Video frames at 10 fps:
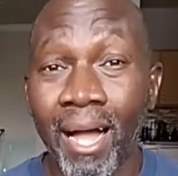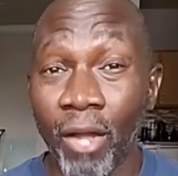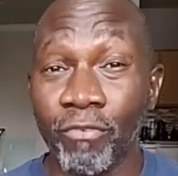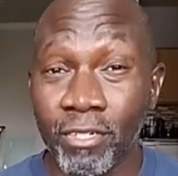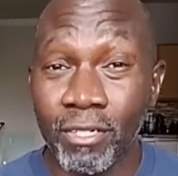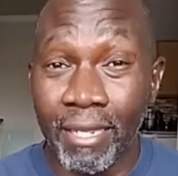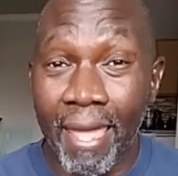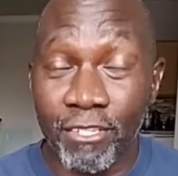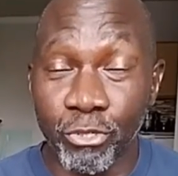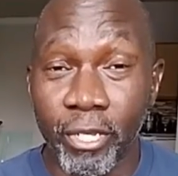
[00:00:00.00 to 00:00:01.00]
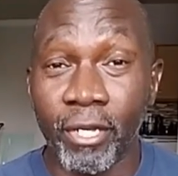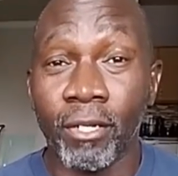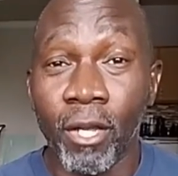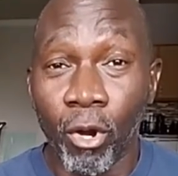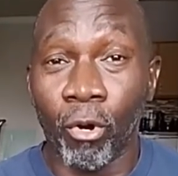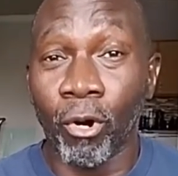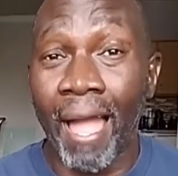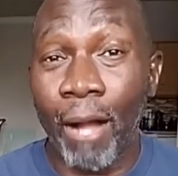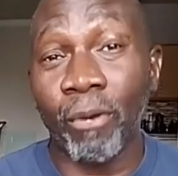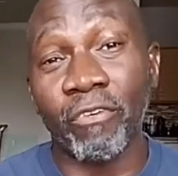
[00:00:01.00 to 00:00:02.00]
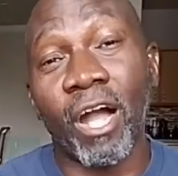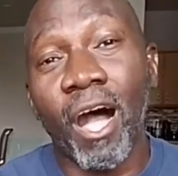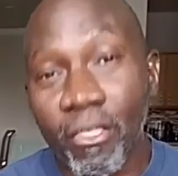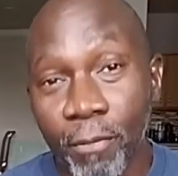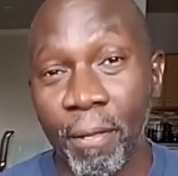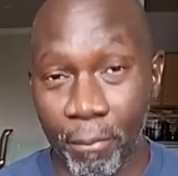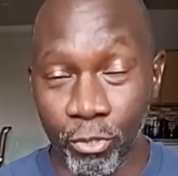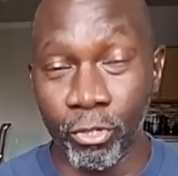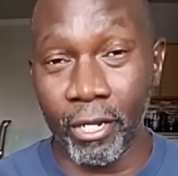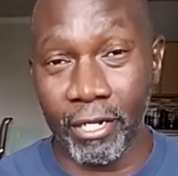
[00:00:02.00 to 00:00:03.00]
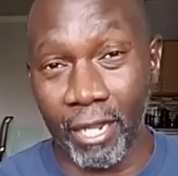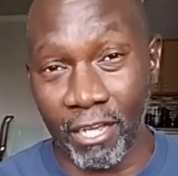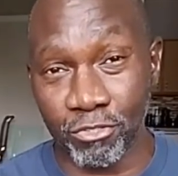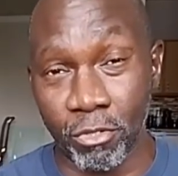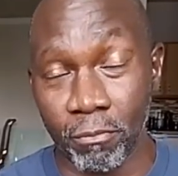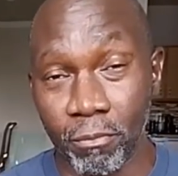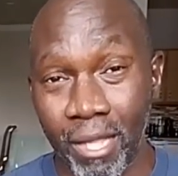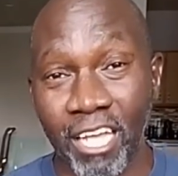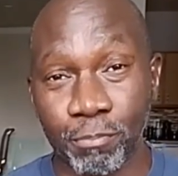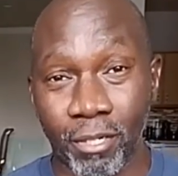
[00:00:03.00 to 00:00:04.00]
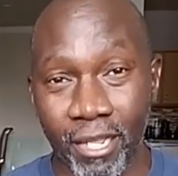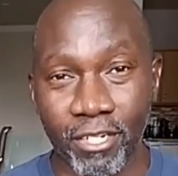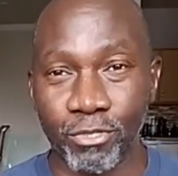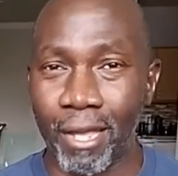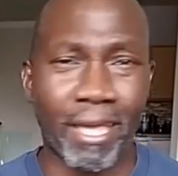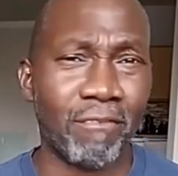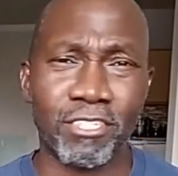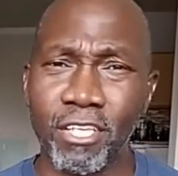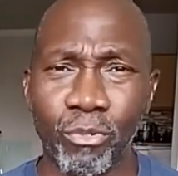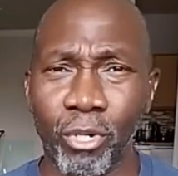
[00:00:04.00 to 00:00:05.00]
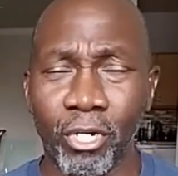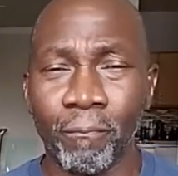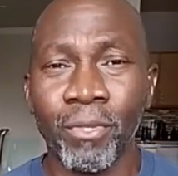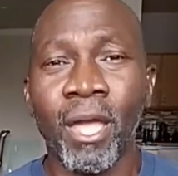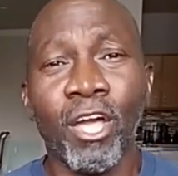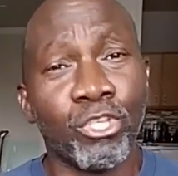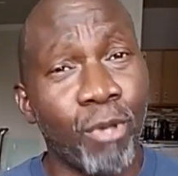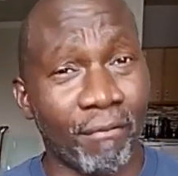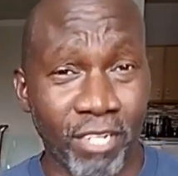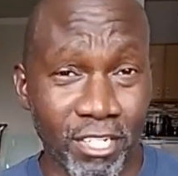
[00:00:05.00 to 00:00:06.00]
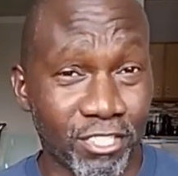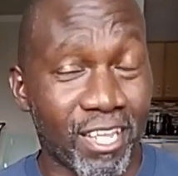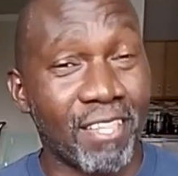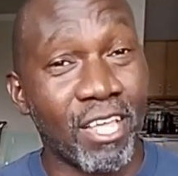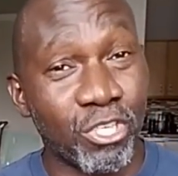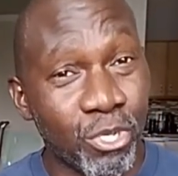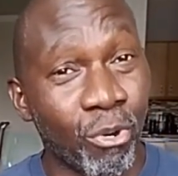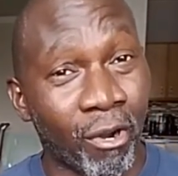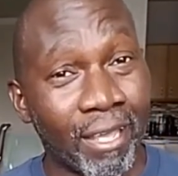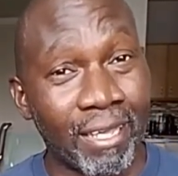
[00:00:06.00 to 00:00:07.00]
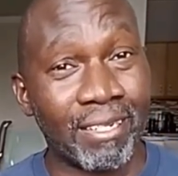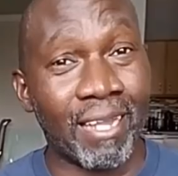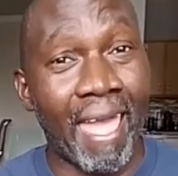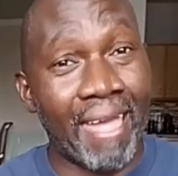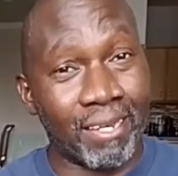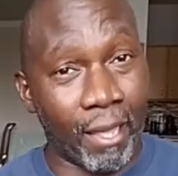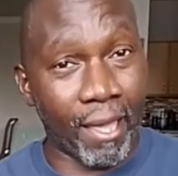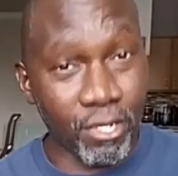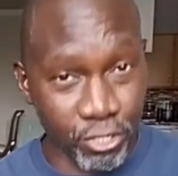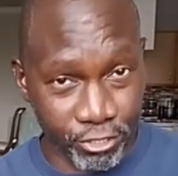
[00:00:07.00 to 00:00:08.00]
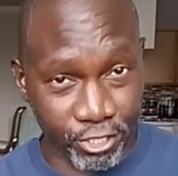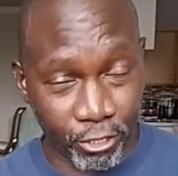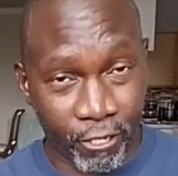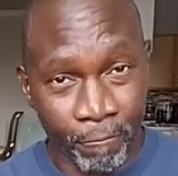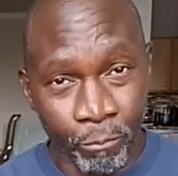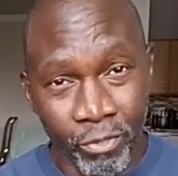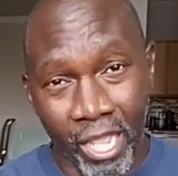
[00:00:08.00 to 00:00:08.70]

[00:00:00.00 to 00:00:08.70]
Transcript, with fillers: However, Le'Andria or however other people who are in the gospel, gospel industry, I can't even say the word, you have to understand that you are in an industry.